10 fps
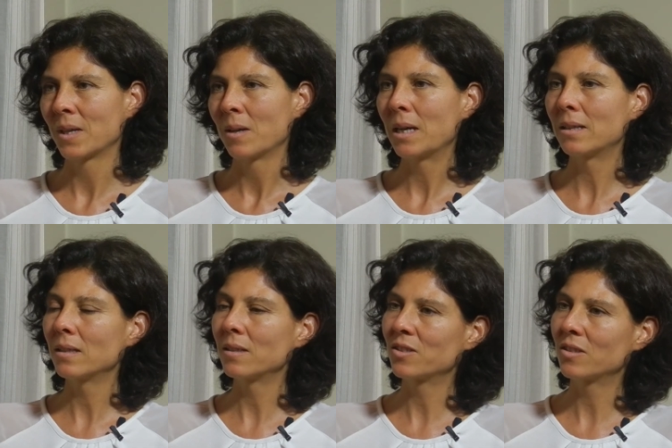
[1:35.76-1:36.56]
And
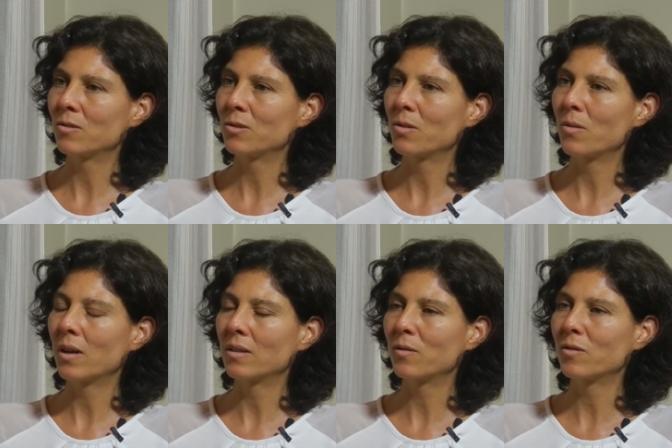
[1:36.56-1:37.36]
then there's also
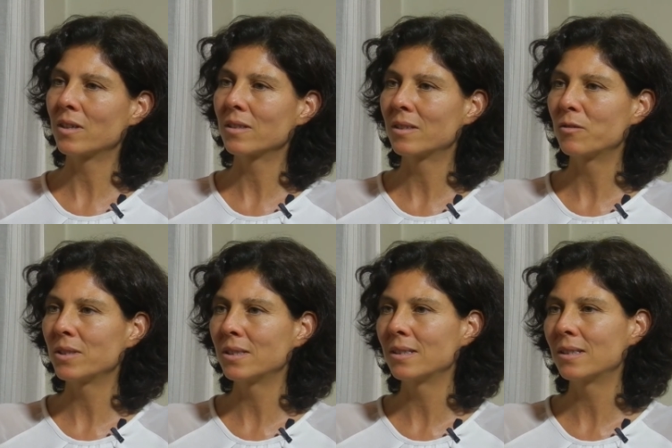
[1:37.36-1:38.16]
another
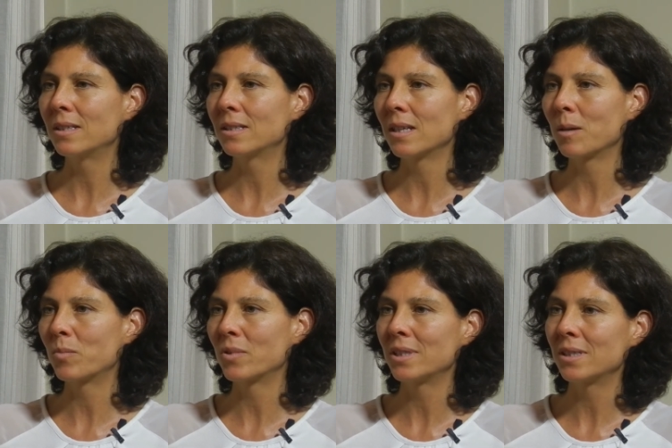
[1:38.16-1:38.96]
characteristic, this
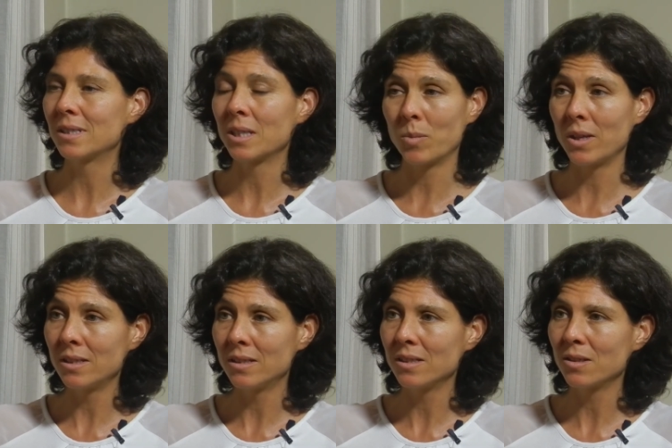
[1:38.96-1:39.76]

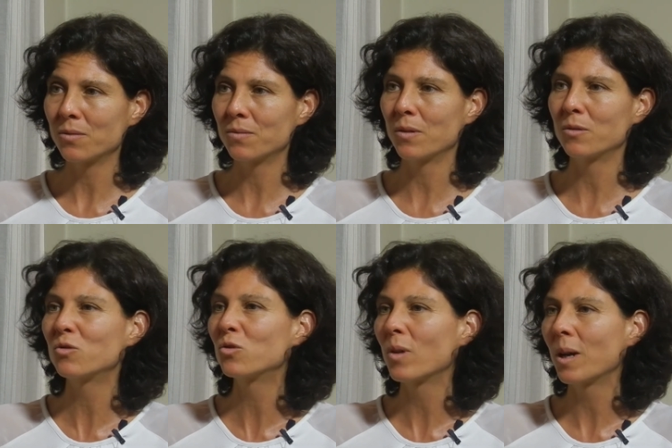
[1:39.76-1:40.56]
unpredictability
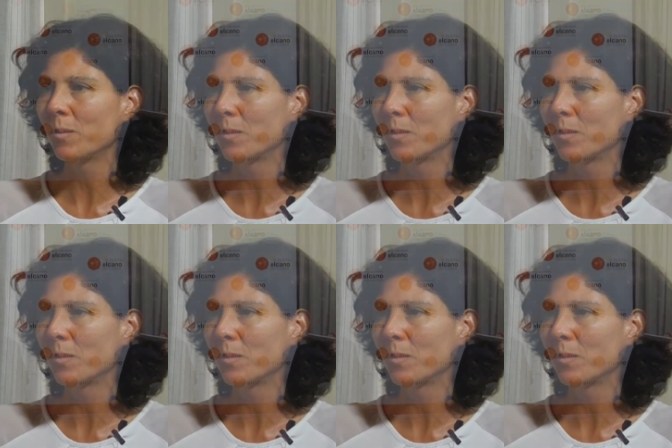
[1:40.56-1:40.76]
of Trump.